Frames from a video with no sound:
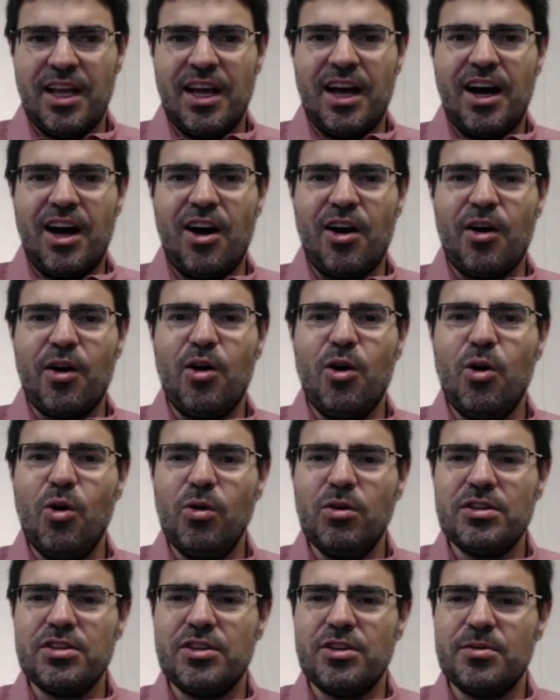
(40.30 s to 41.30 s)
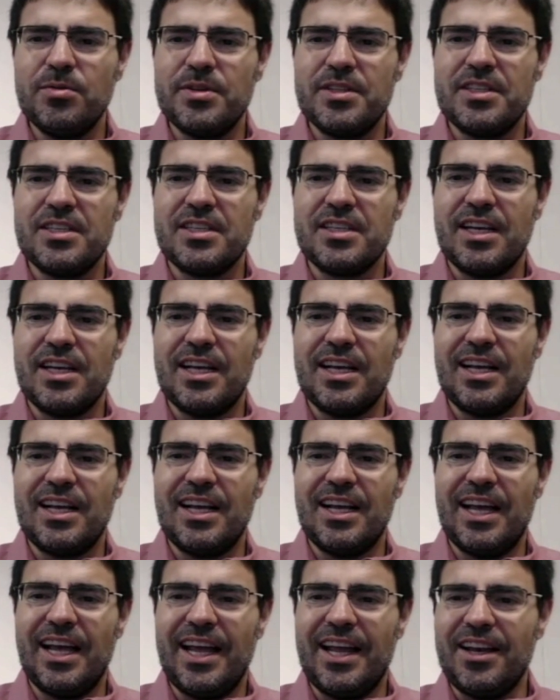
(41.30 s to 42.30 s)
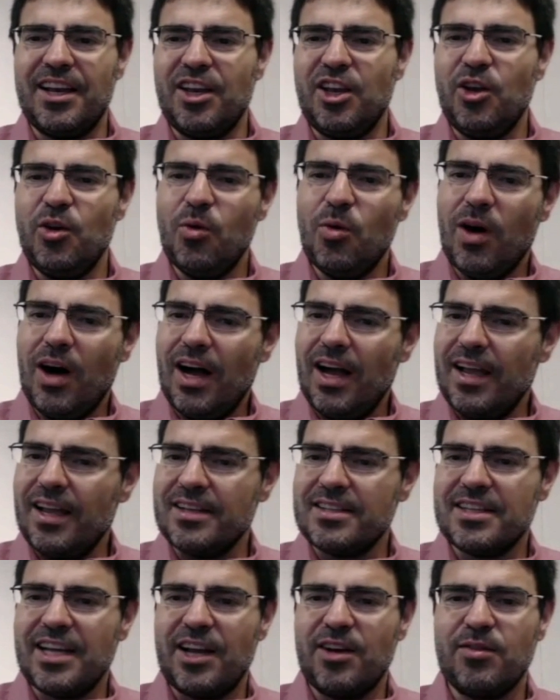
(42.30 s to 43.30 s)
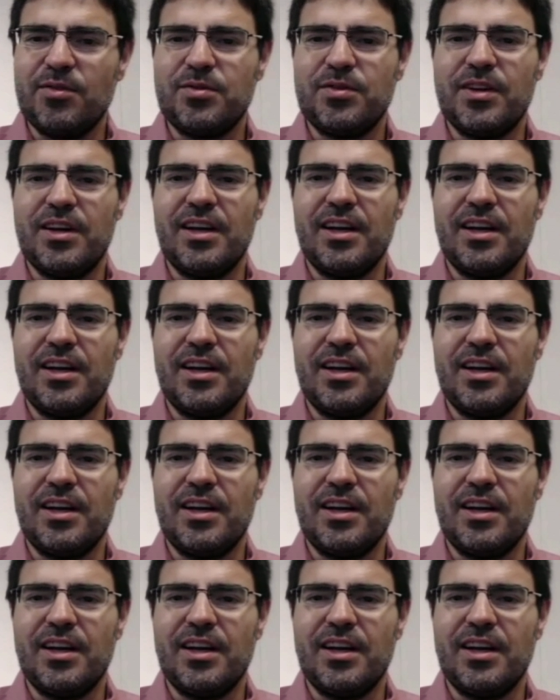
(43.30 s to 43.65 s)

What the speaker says: Our whole service and UI is kind of